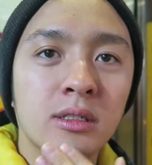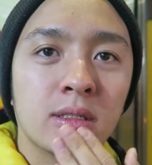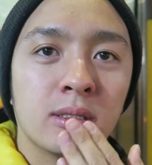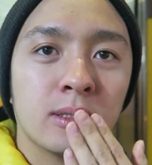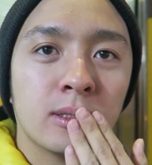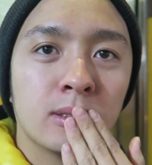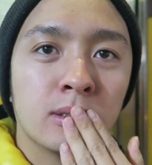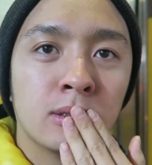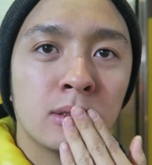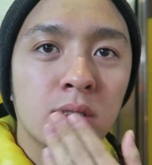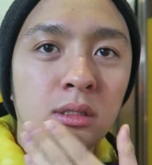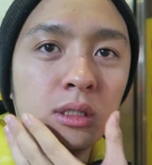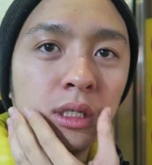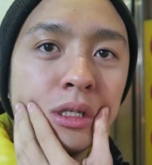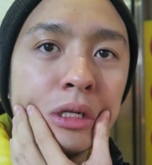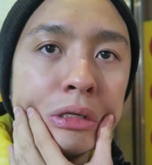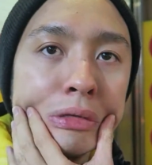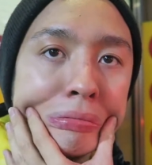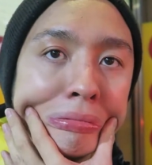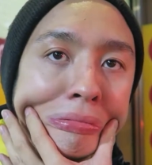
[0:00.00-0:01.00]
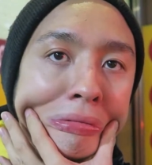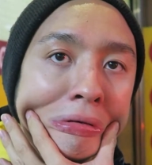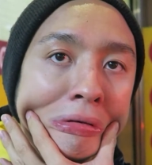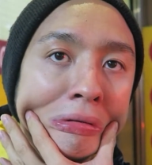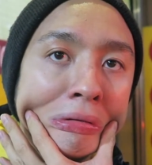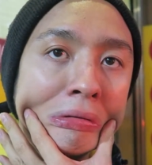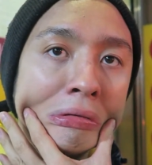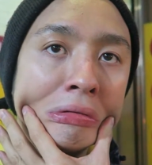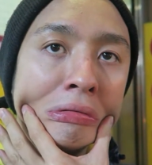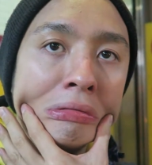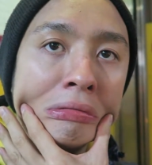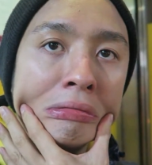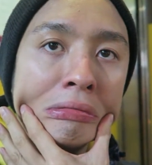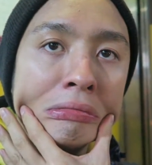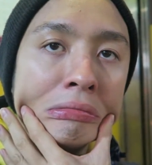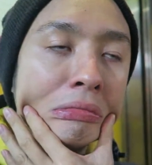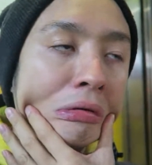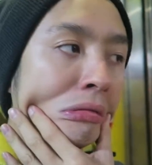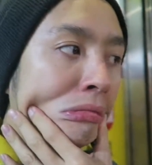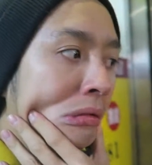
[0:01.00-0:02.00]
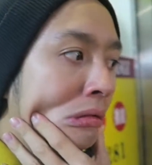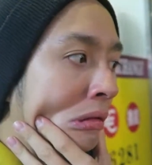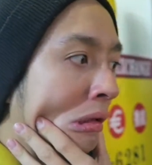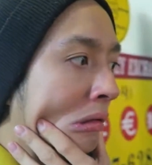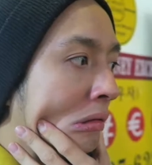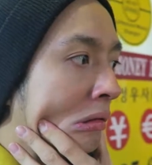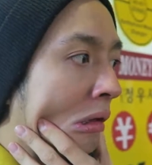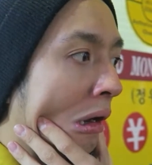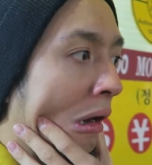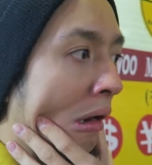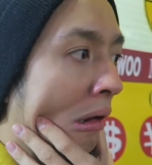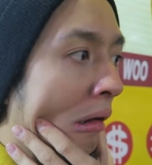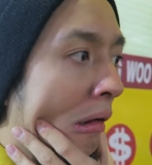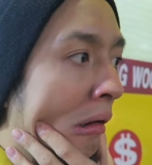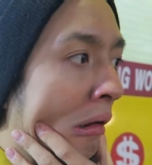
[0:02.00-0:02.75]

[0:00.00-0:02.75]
know? not niyo po. Pumutanda.